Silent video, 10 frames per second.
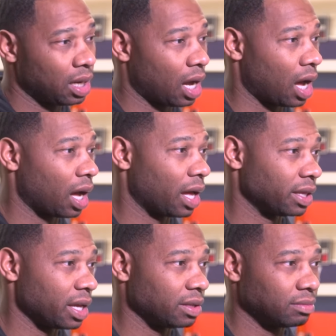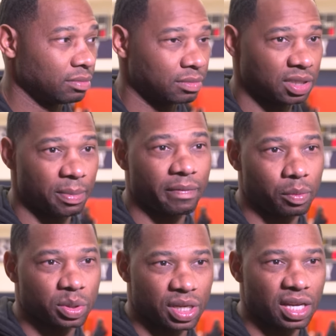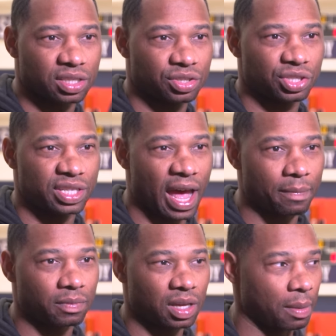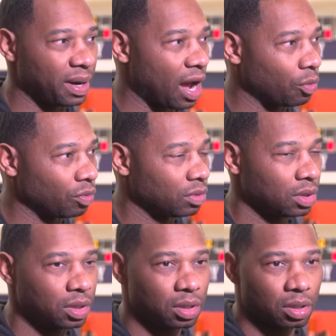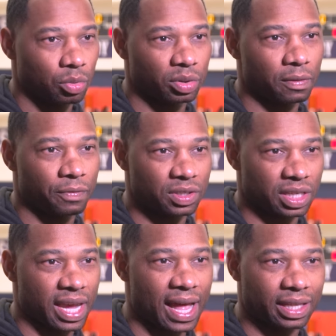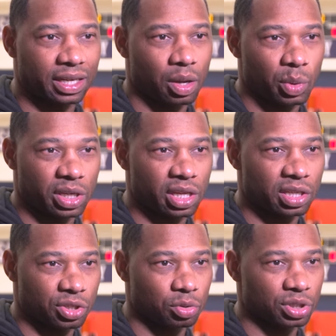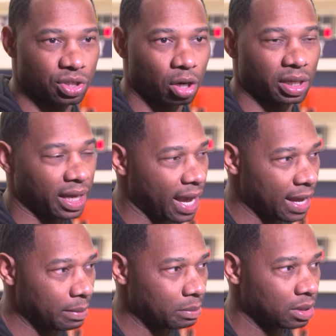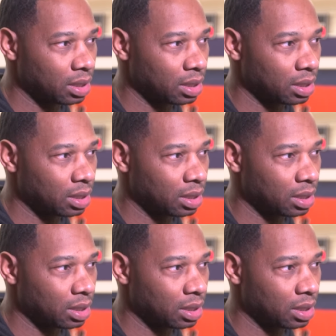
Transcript: Uh, and then some of it was us just not coming out with the physicality that we needed to to start the game,